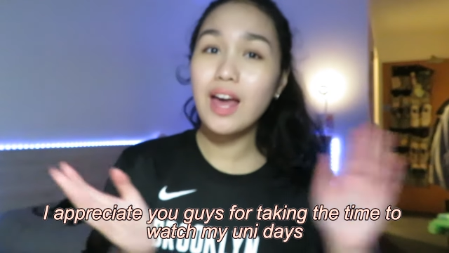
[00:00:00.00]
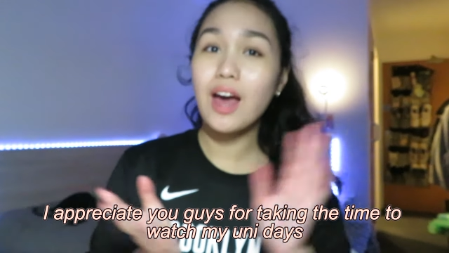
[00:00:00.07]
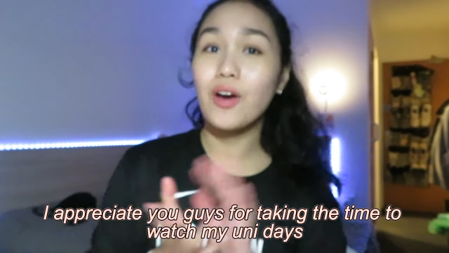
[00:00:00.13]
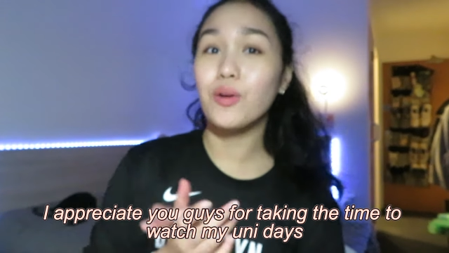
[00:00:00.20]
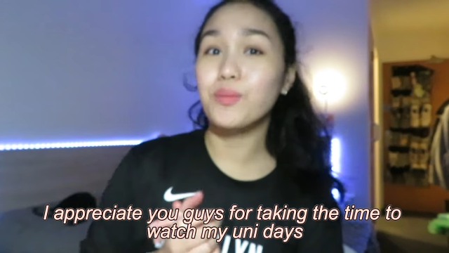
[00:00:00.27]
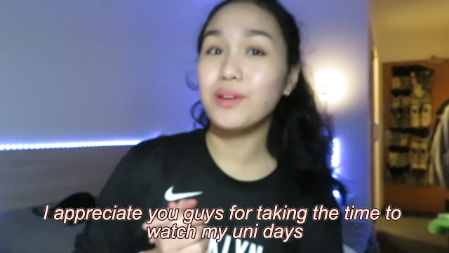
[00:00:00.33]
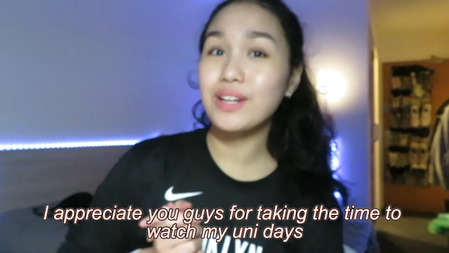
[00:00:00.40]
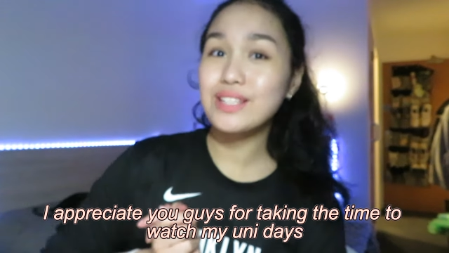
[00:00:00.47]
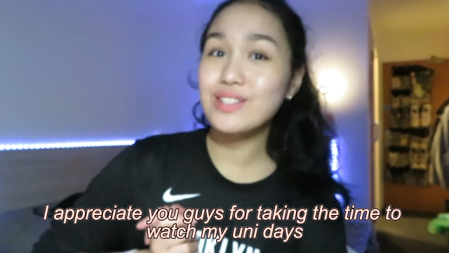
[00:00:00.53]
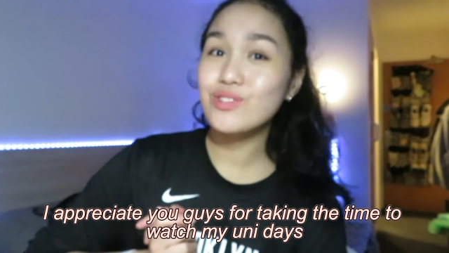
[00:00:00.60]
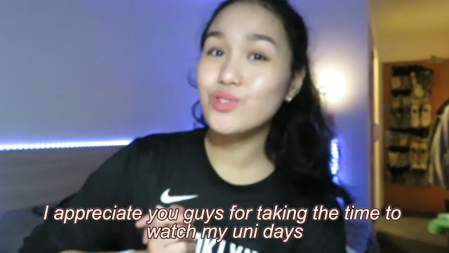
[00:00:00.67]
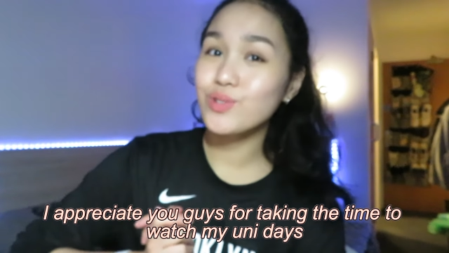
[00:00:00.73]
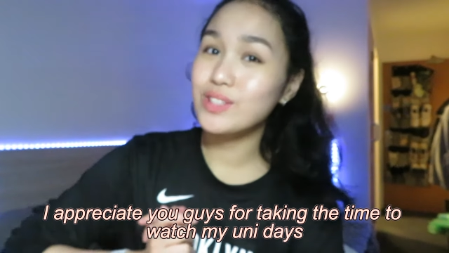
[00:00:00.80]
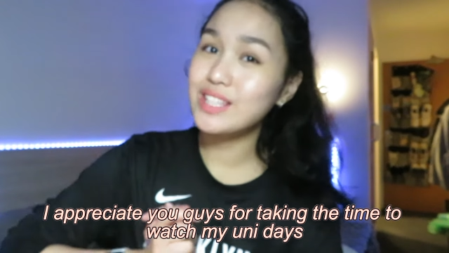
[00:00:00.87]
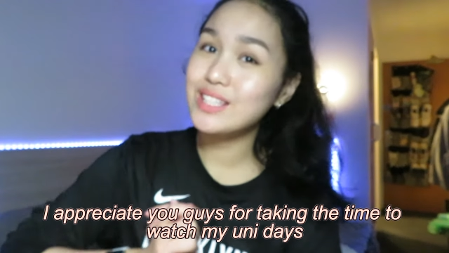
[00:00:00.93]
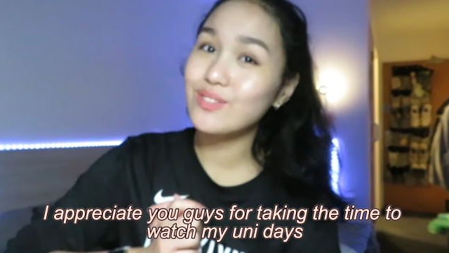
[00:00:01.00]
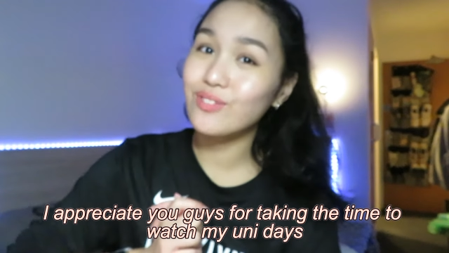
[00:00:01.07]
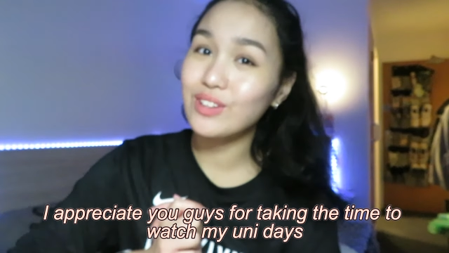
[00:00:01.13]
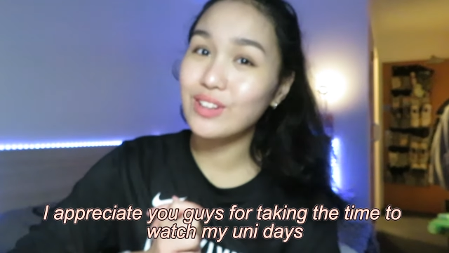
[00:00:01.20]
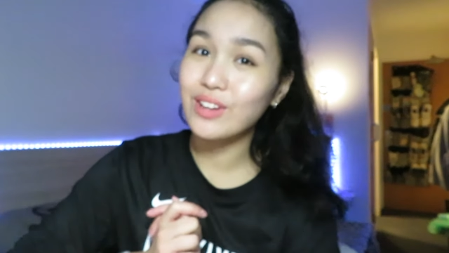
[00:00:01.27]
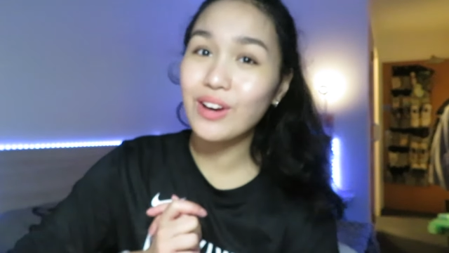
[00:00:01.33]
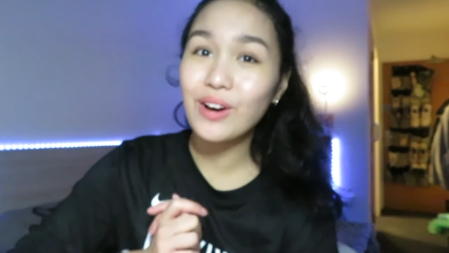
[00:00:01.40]
Hope you guys enjoyed this
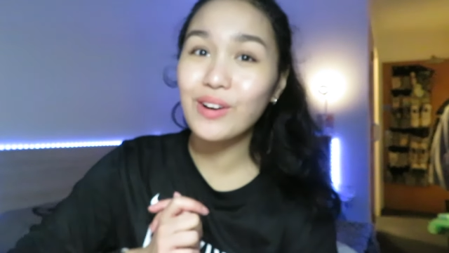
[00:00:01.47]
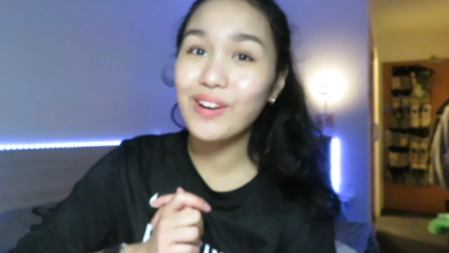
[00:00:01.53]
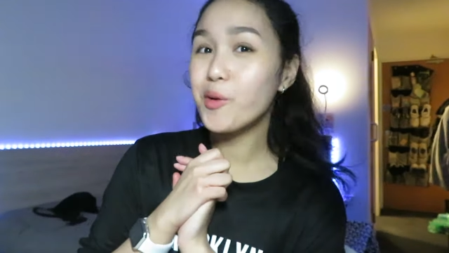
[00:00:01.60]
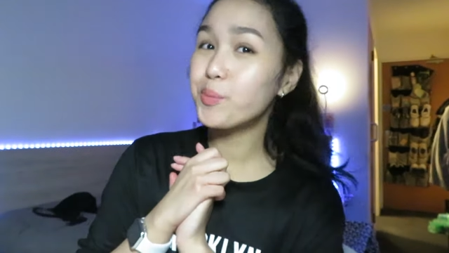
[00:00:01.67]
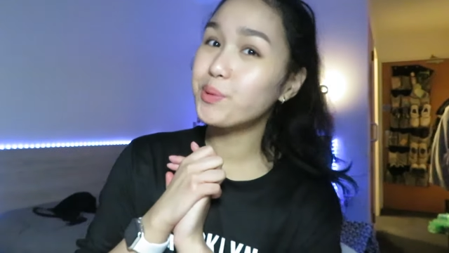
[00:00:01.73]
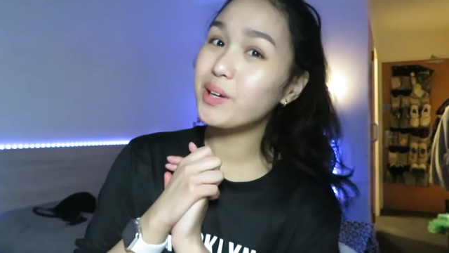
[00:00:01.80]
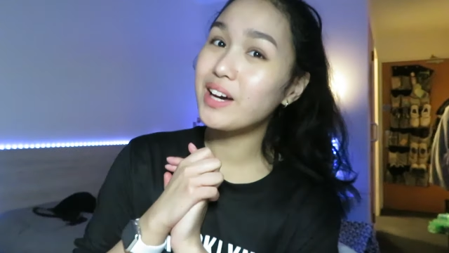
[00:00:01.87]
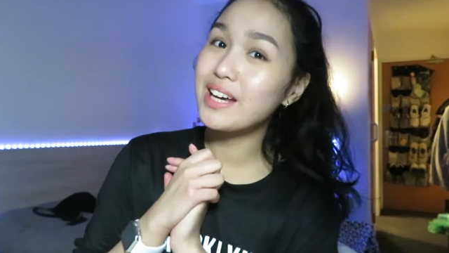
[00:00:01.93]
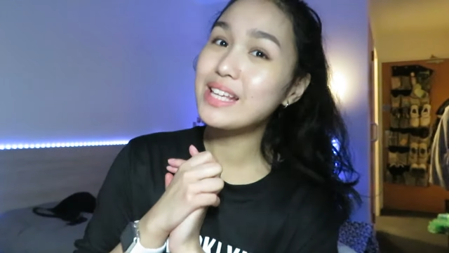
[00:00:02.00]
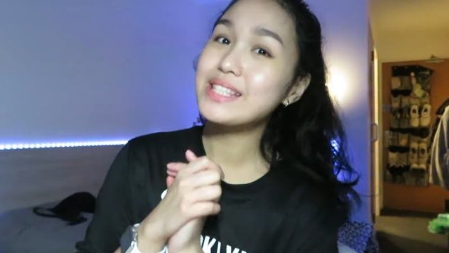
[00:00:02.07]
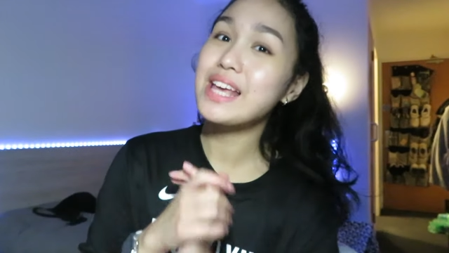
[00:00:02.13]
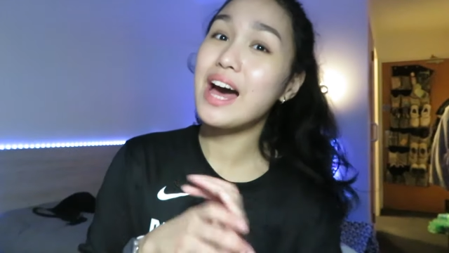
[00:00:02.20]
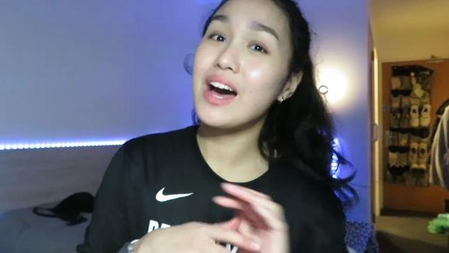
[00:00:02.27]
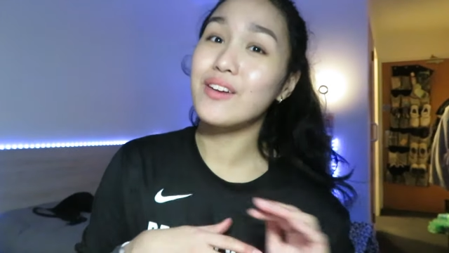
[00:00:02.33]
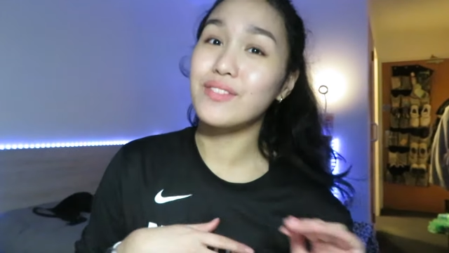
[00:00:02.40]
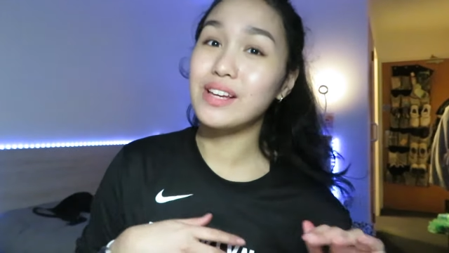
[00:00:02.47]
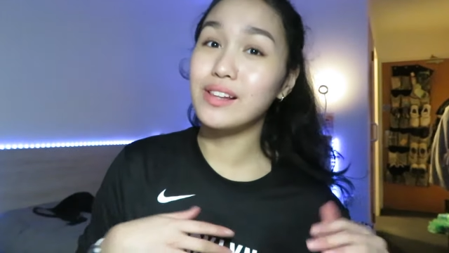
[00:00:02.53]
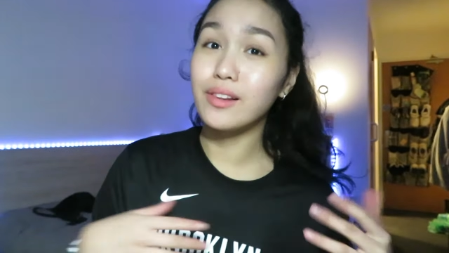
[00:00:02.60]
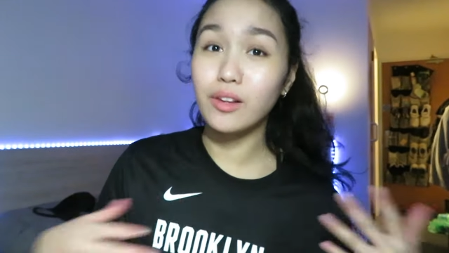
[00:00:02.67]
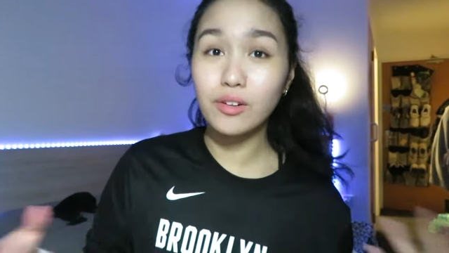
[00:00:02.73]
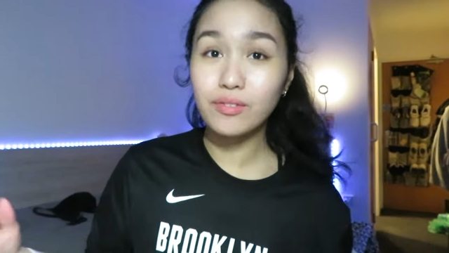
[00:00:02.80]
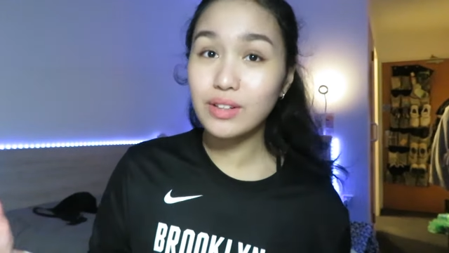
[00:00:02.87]
video. Hope you guys have a
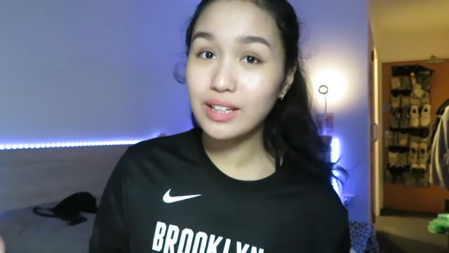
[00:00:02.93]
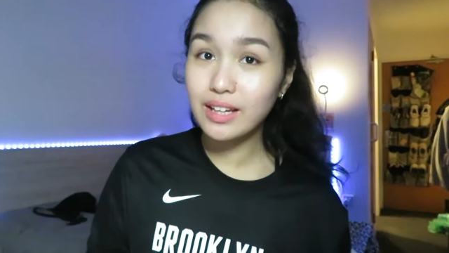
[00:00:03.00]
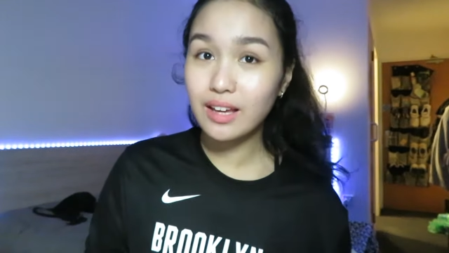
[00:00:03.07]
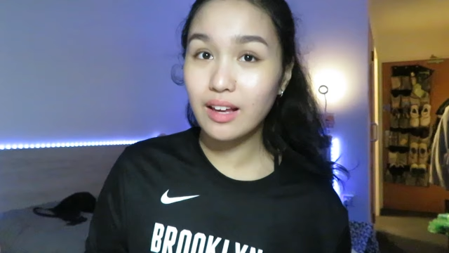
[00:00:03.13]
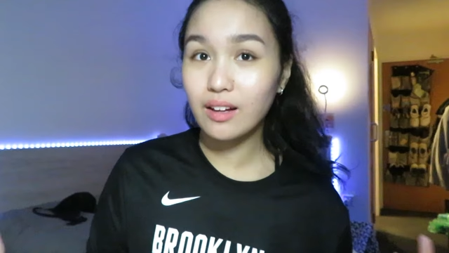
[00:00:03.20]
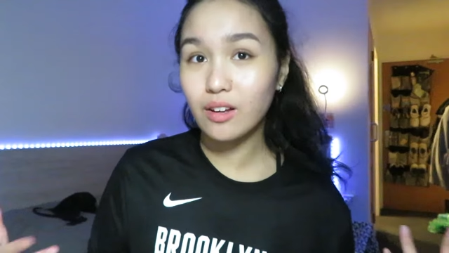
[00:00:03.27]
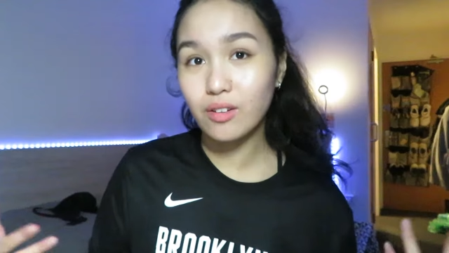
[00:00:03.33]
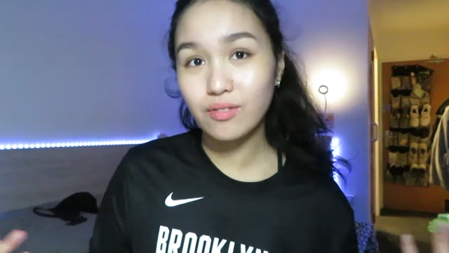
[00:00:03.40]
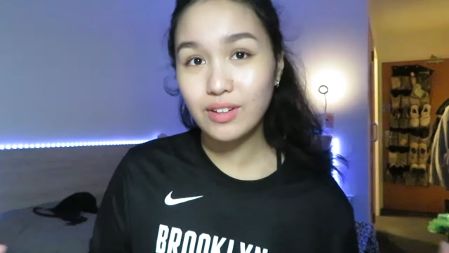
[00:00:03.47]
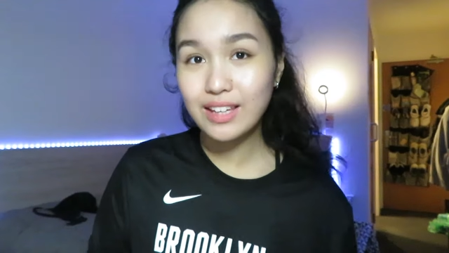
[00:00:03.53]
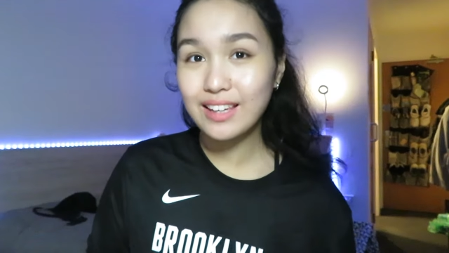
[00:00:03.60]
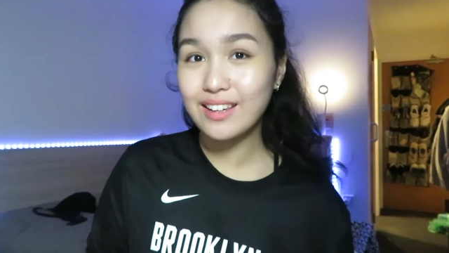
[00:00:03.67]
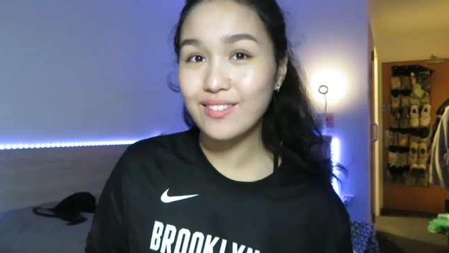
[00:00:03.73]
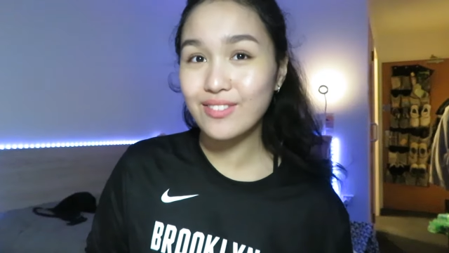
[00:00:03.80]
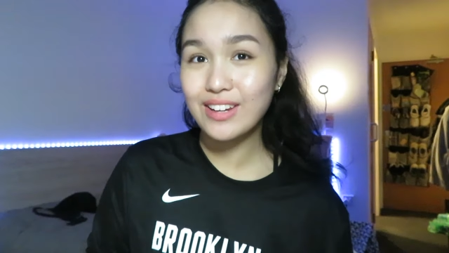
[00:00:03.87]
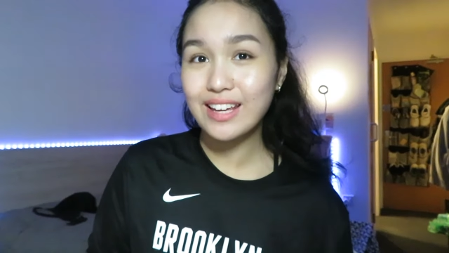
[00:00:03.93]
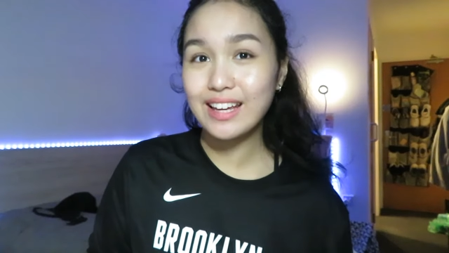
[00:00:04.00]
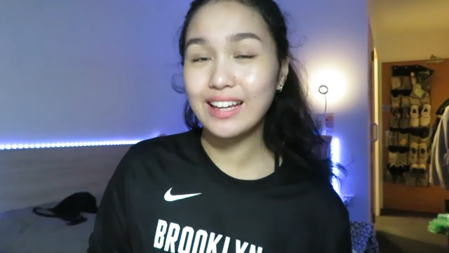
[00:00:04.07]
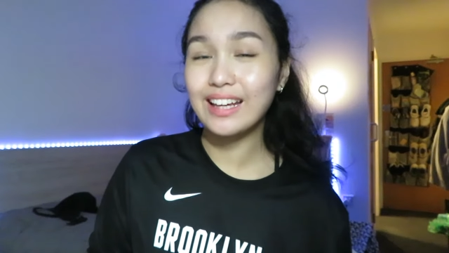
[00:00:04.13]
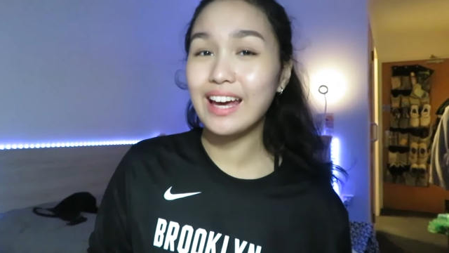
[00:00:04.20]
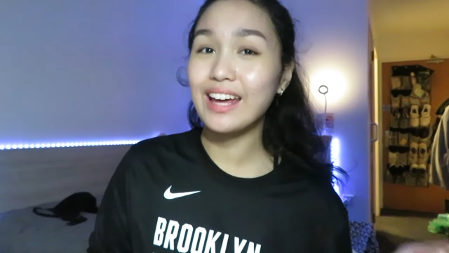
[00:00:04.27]
lovely day, lovely evening,